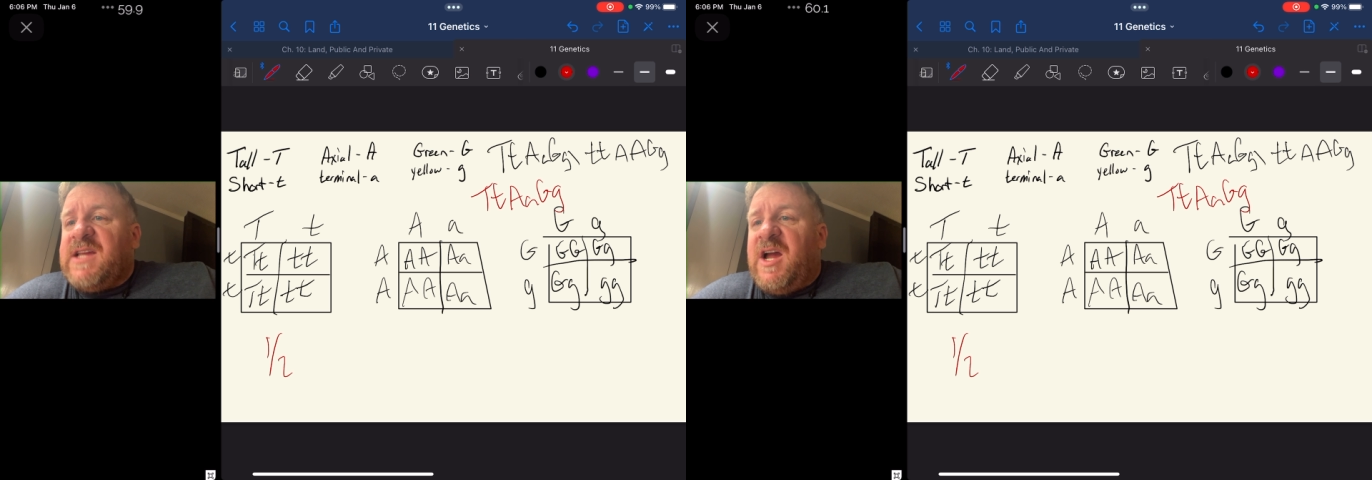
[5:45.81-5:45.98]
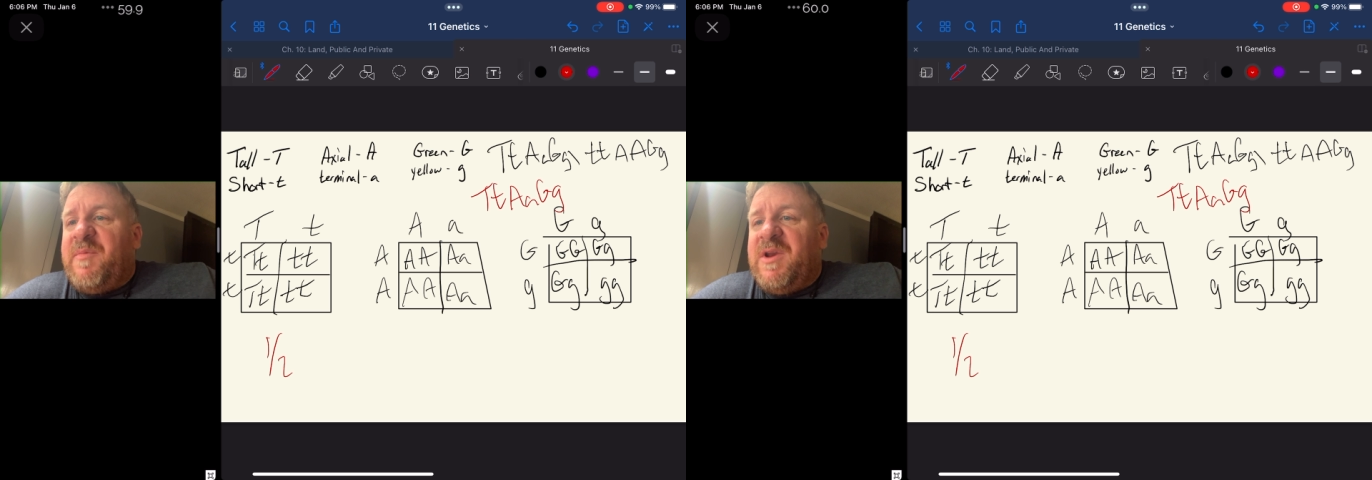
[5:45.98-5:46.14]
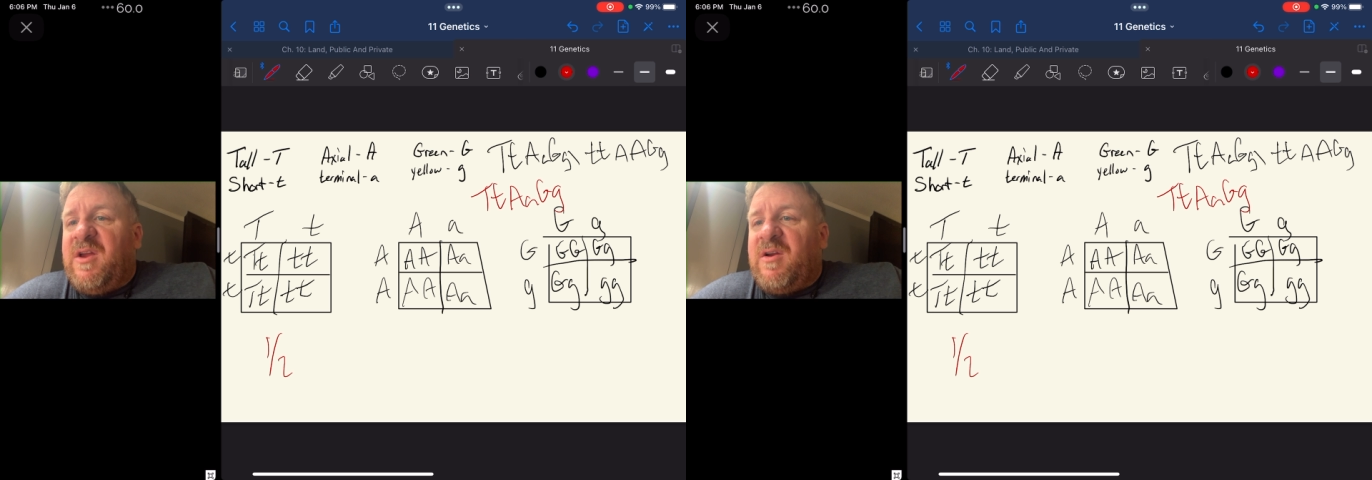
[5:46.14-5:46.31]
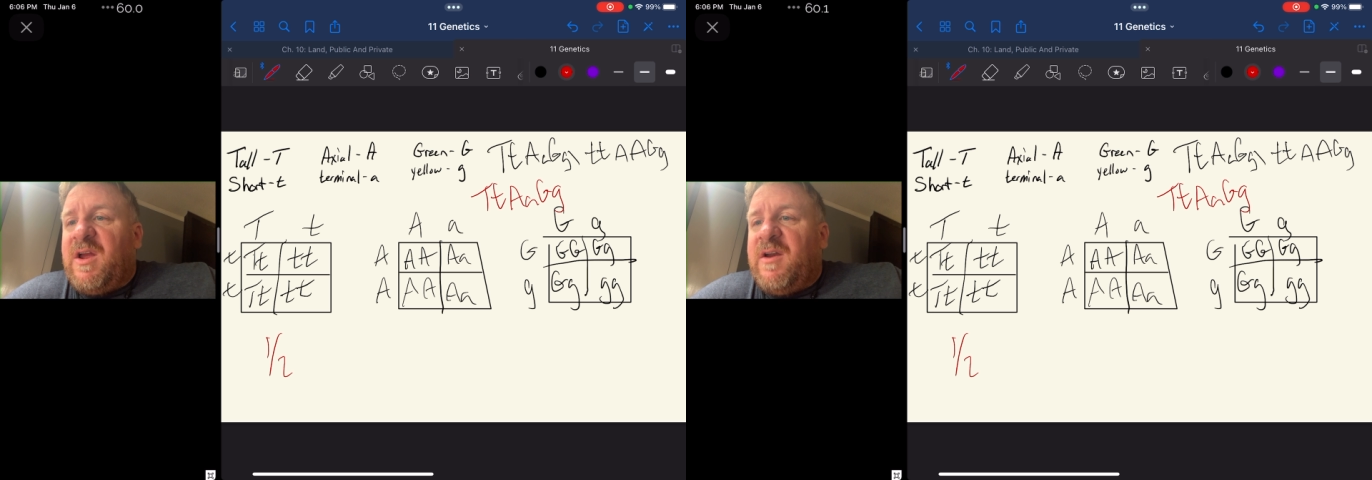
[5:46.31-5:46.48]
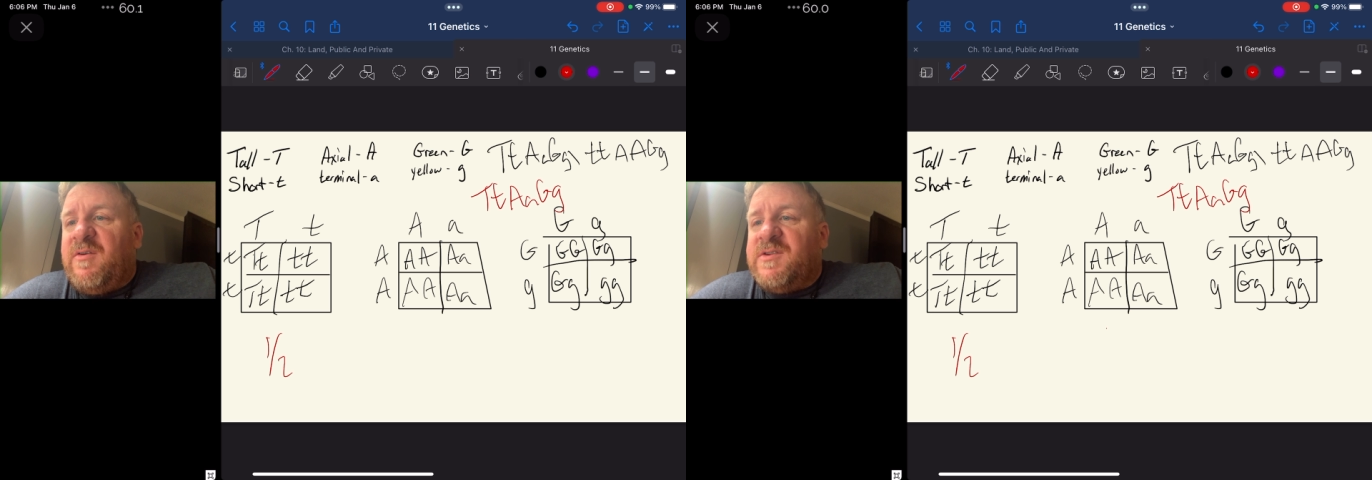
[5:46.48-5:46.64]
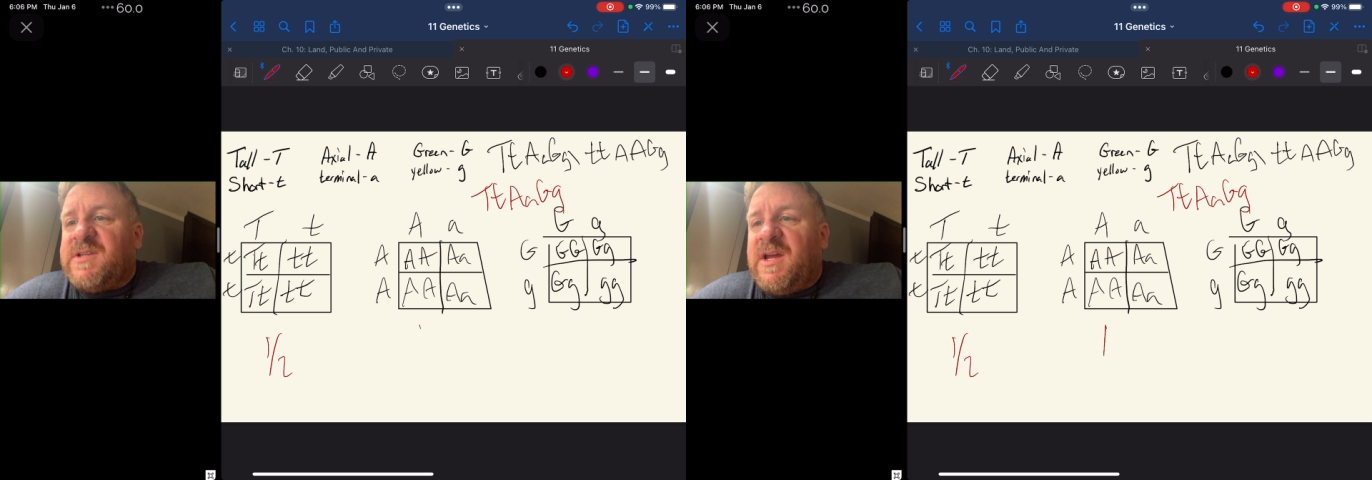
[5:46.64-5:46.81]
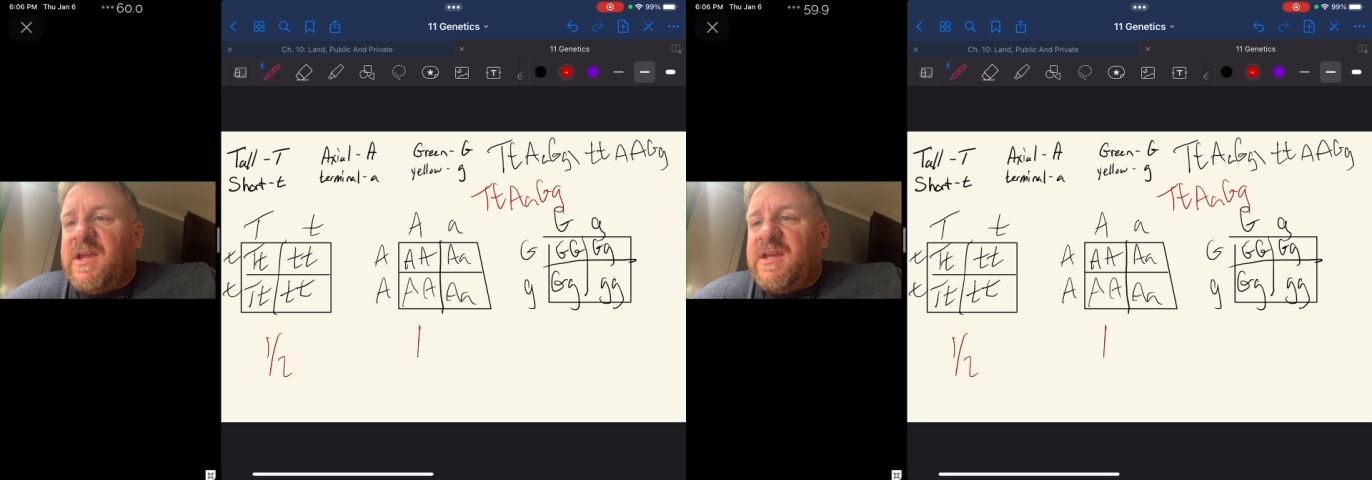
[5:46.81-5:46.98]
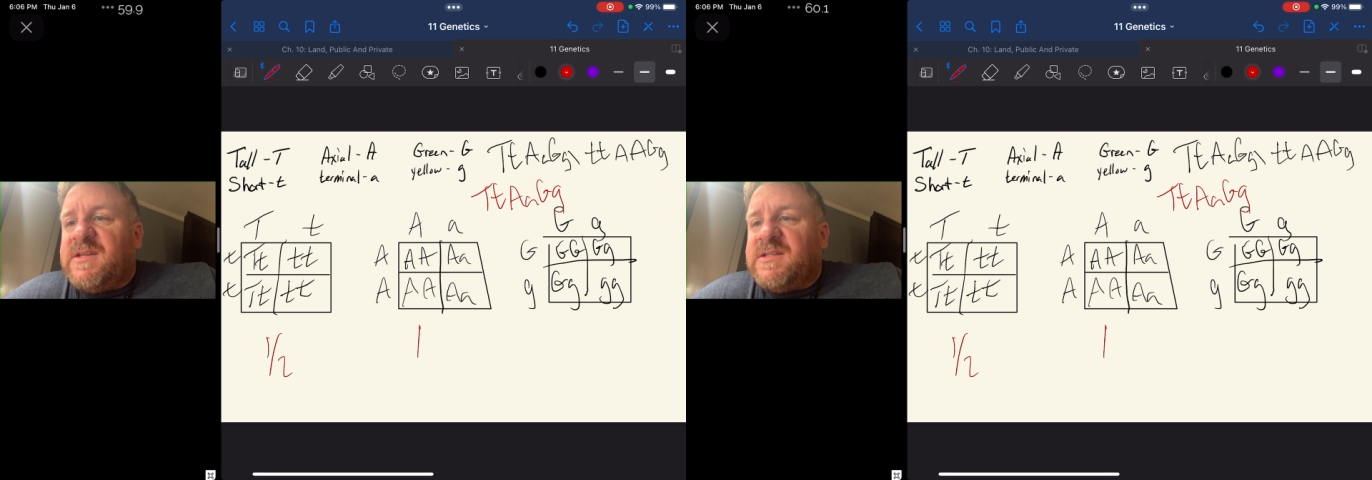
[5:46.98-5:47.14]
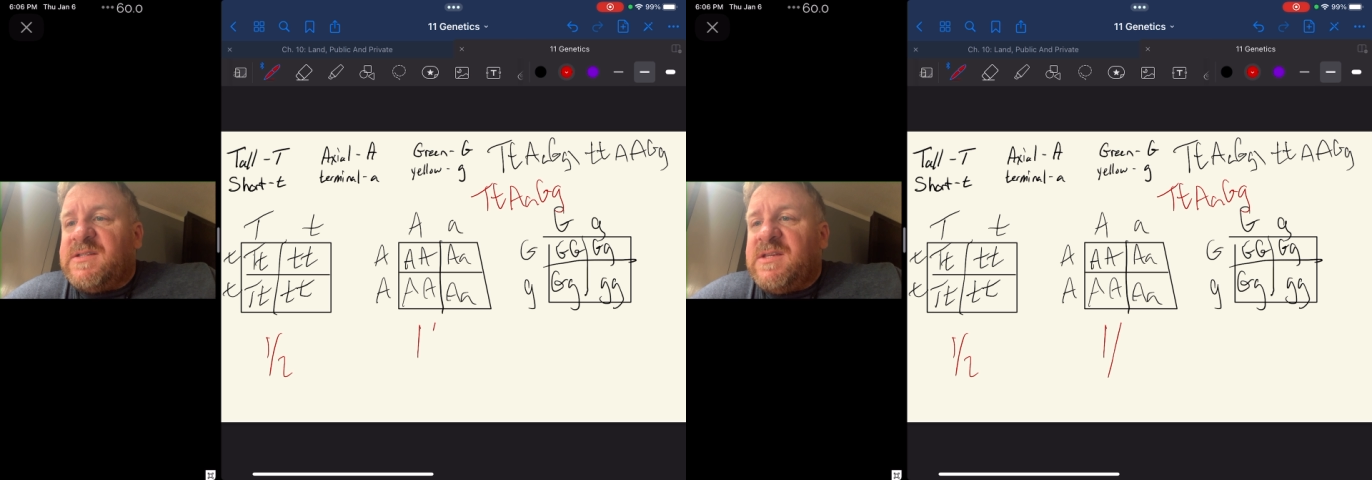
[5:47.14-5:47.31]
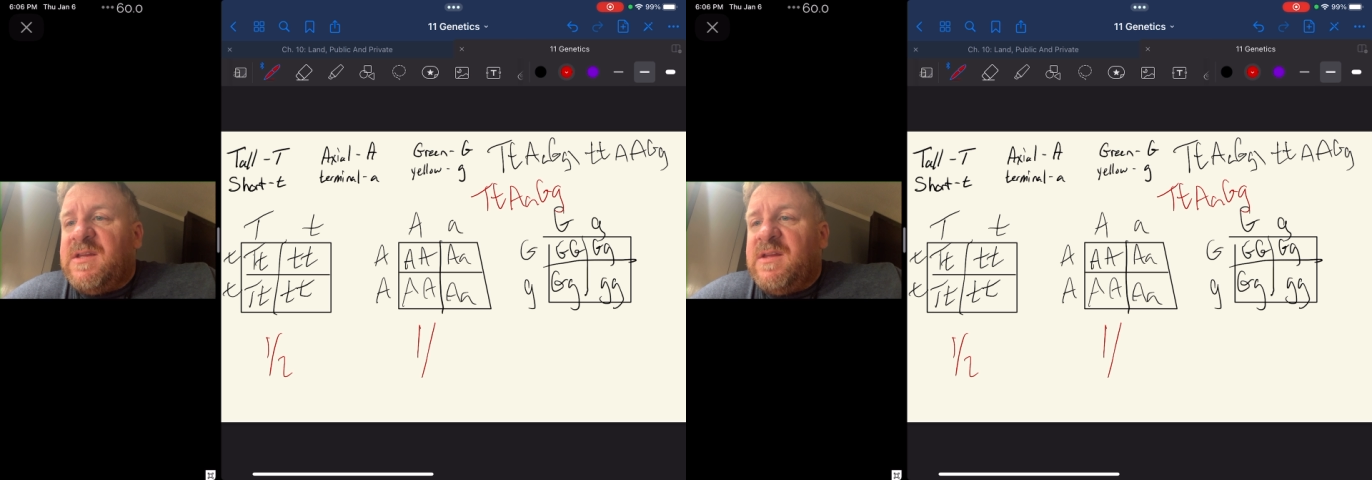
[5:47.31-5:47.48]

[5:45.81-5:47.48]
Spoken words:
how many are heterozygous?